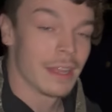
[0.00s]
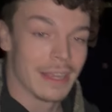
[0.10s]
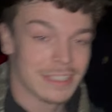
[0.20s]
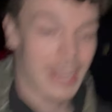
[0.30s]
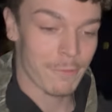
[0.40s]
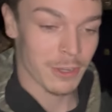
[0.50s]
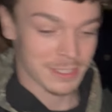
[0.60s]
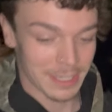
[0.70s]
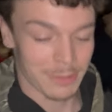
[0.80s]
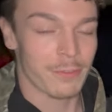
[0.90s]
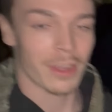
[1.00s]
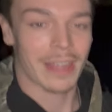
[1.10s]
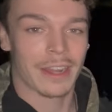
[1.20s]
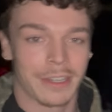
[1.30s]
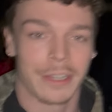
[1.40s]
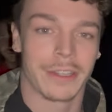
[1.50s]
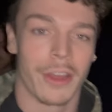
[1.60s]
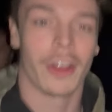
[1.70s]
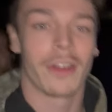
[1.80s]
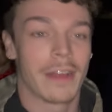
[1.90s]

It's time for us to get the fuck out of here, y'all.